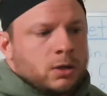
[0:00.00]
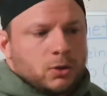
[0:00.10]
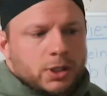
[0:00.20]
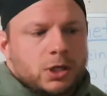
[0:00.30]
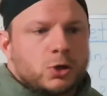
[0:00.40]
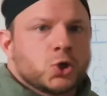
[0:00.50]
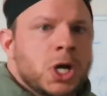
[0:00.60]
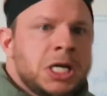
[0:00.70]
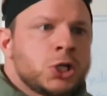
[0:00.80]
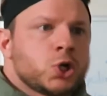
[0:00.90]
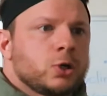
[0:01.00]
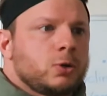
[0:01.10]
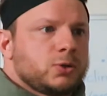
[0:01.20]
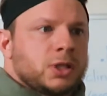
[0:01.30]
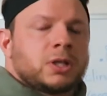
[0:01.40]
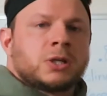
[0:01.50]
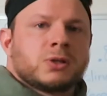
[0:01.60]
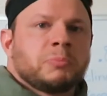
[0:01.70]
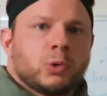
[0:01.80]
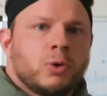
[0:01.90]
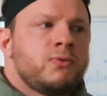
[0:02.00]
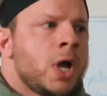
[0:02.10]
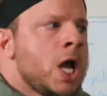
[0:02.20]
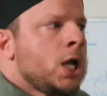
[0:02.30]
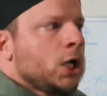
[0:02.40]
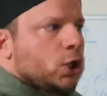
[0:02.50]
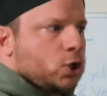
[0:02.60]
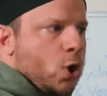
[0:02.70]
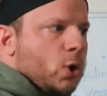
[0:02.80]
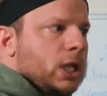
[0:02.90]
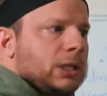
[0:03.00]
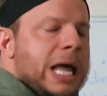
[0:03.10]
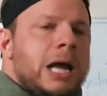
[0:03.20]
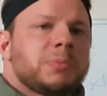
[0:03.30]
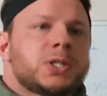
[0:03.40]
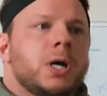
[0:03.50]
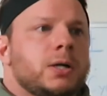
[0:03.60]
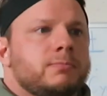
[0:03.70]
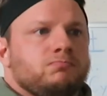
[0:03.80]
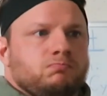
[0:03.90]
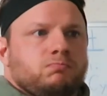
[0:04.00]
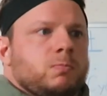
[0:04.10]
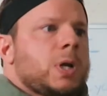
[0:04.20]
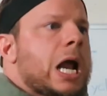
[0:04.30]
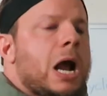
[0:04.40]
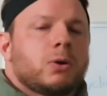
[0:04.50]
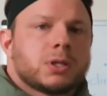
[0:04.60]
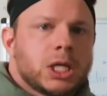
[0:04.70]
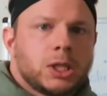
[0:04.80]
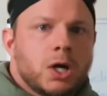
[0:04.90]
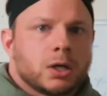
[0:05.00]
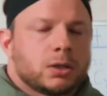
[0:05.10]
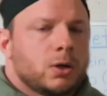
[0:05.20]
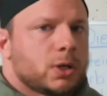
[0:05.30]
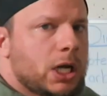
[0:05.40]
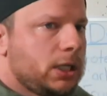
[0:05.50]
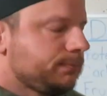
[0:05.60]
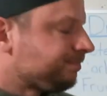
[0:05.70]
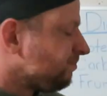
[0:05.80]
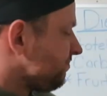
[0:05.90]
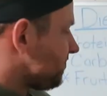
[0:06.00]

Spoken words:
Look at your training journal. Did things improve? Go get labs done. How do they look, okay?